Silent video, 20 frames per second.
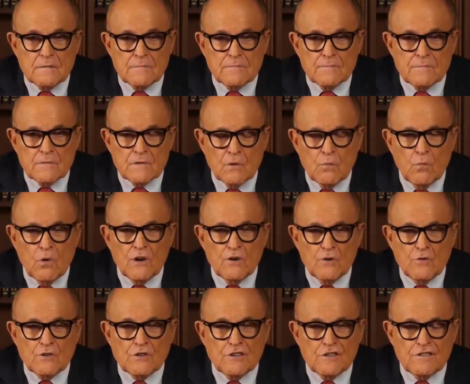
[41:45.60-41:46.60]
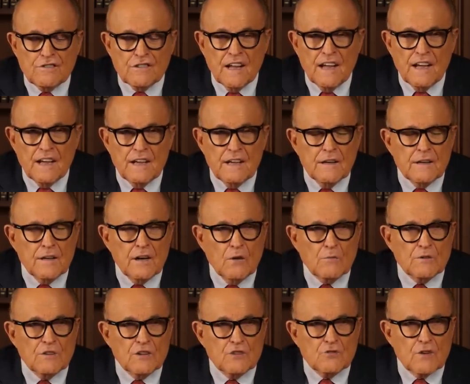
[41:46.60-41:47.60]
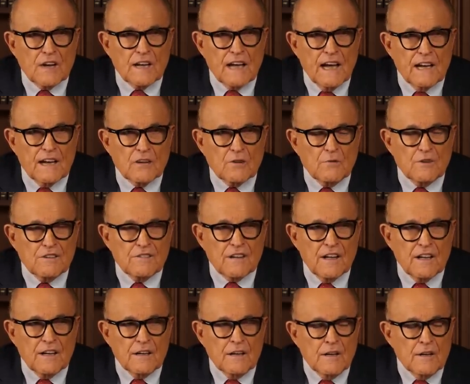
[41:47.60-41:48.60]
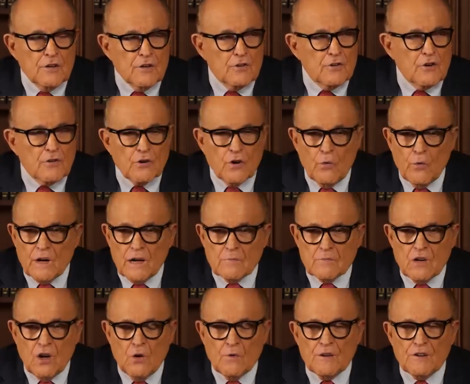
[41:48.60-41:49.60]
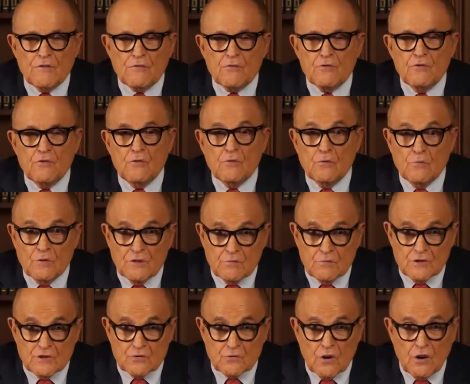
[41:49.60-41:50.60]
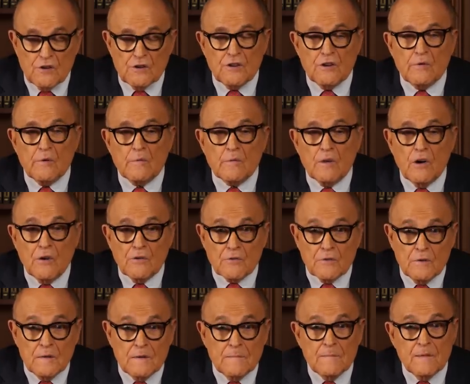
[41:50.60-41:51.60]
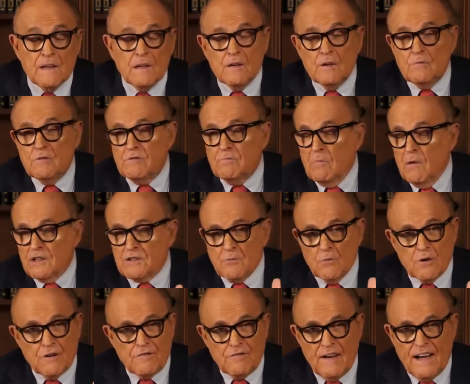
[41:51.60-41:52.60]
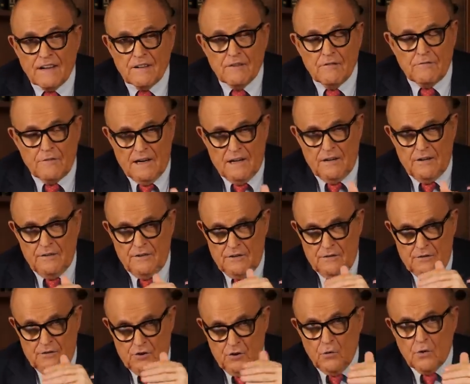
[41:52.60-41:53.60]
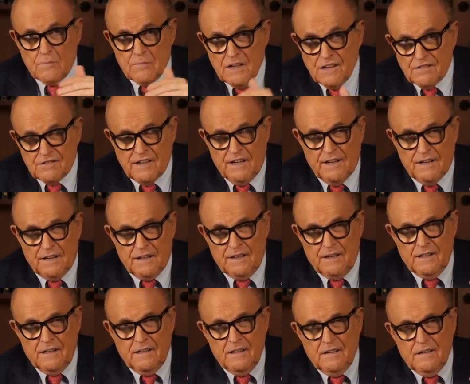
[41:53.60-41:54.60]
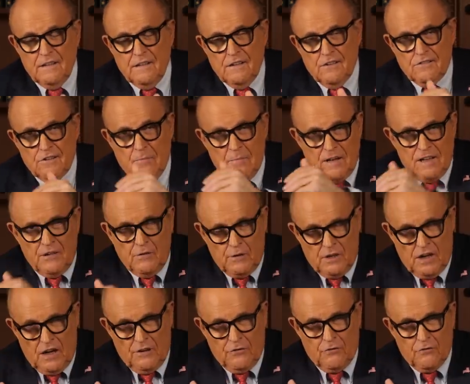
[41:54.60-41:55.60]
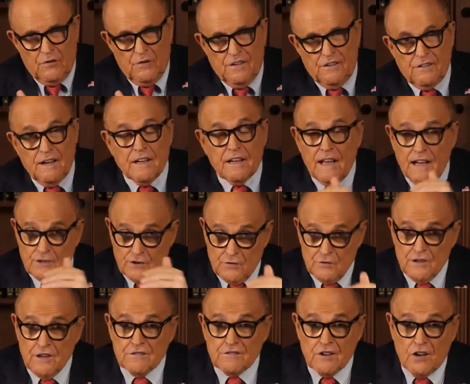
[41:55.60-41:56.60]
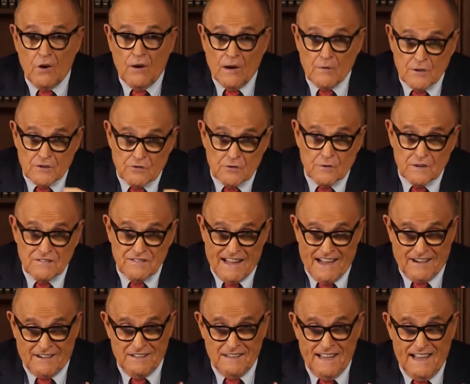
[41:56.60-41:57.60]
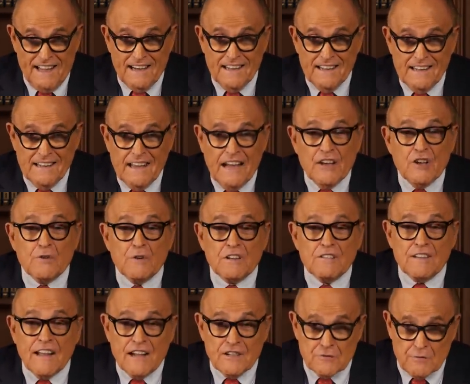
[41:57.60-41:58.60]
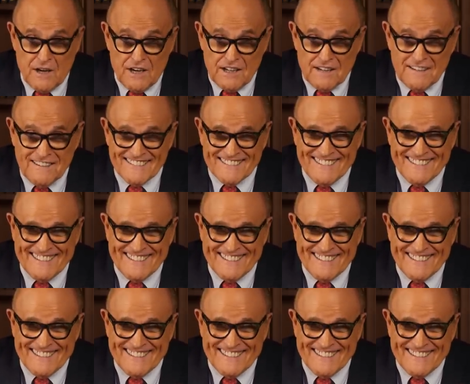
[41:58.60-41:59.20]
That's right. The one who could say, you know, when the drug addict would say, you don't know what I'm going through with withdrawal, you know what I'm going through, it was much more effective rather than you or me saying it. Somebody who had gone through it saying, yeah, two years ago I went through exactly that, and you're exaggerating.